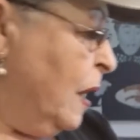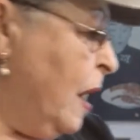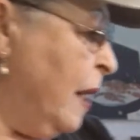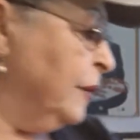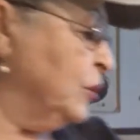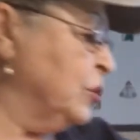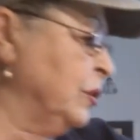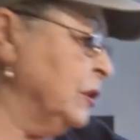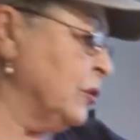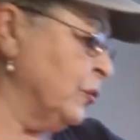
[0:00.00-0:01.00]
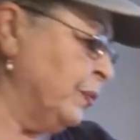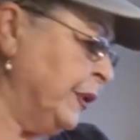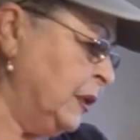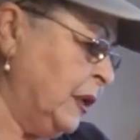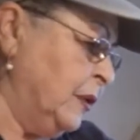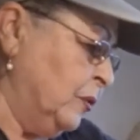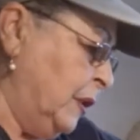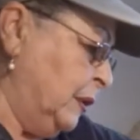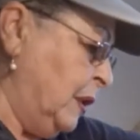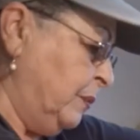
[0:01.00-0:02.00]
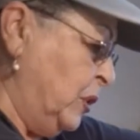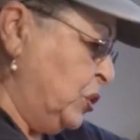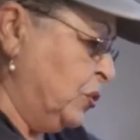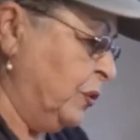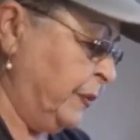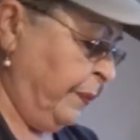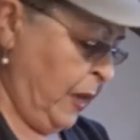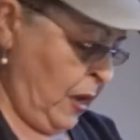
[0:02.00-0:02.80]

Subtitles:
add it to his own plate. I don't like that much salt.